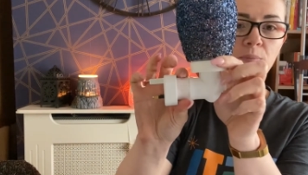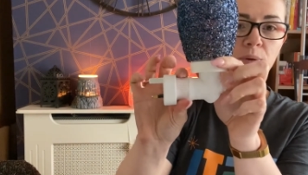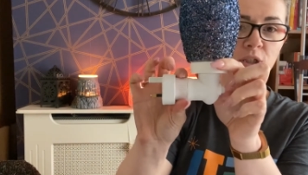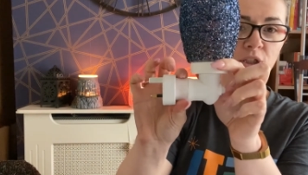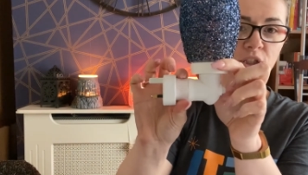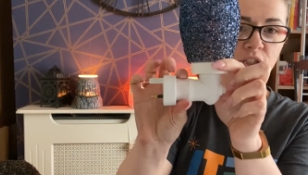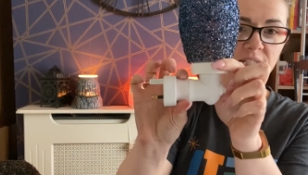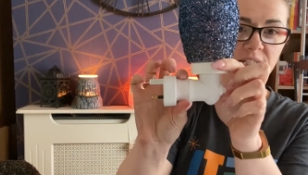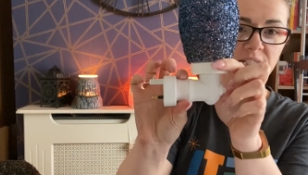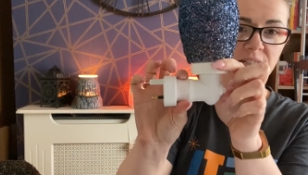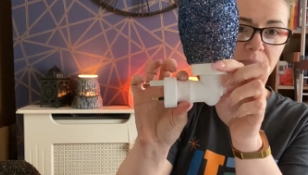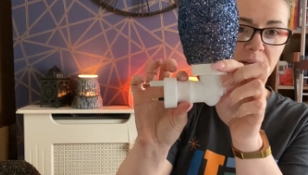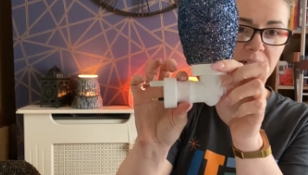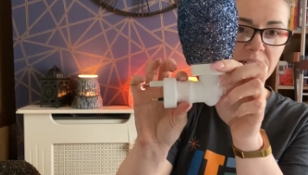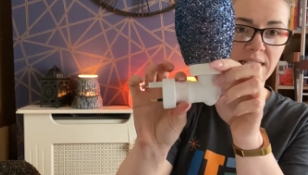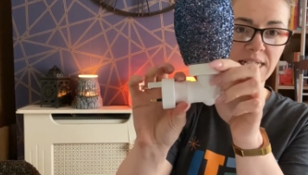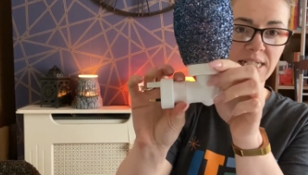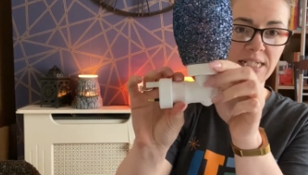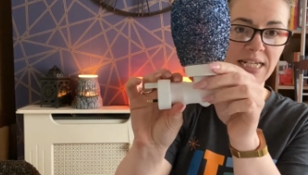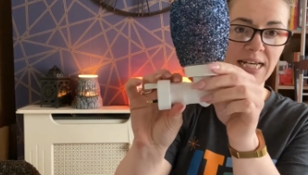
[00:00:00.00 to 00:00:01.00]
push this
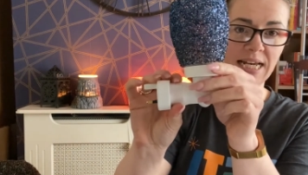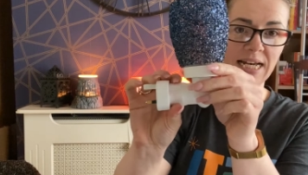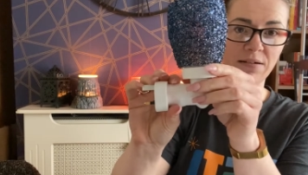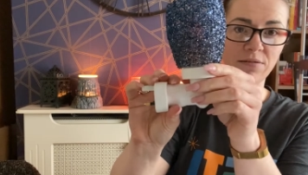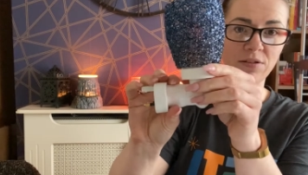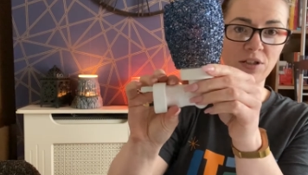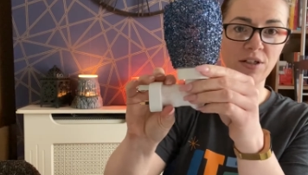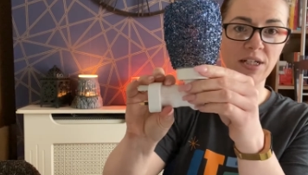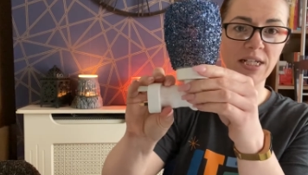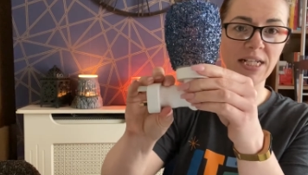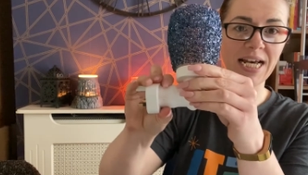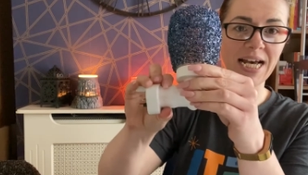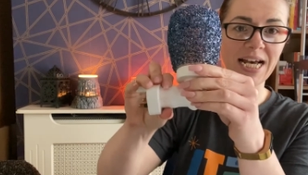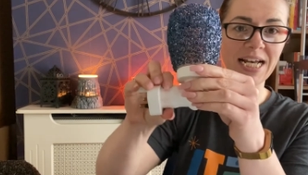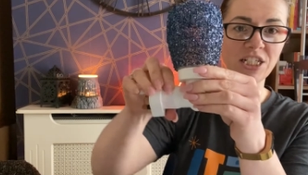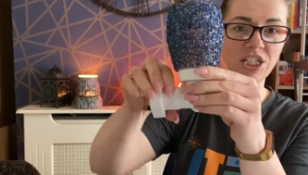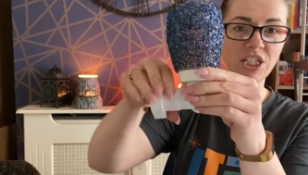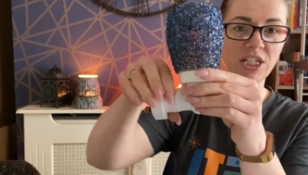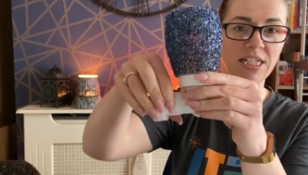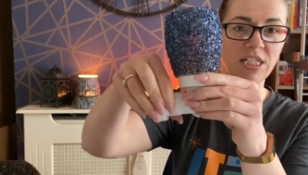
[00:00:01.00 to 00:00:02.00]
button down, you can
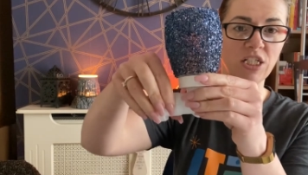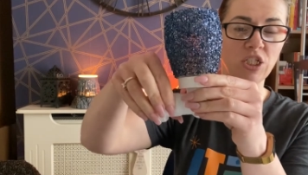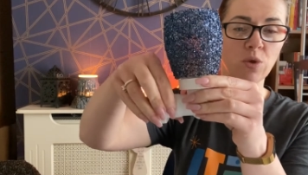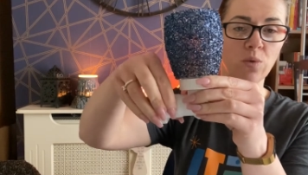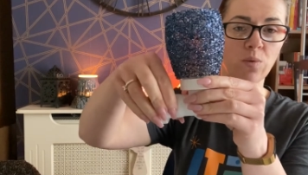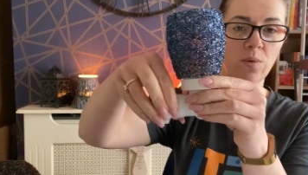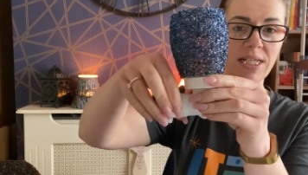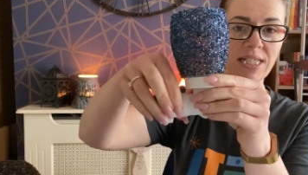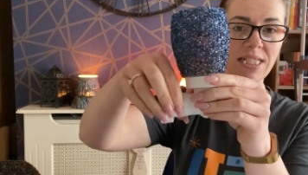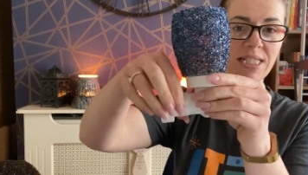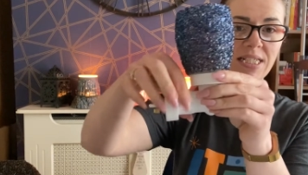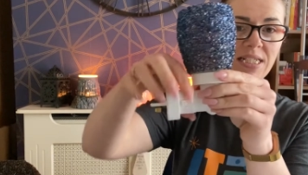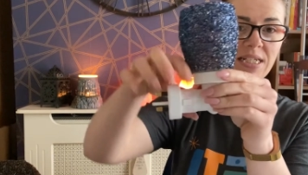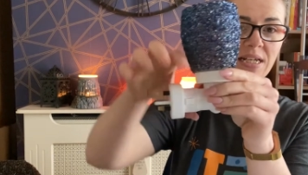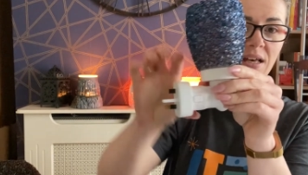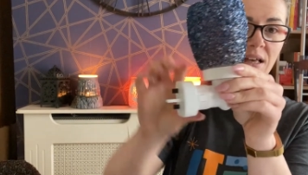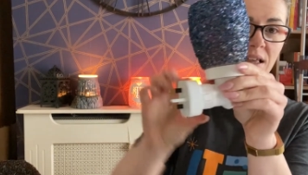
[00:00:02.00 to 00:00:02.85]
actually twist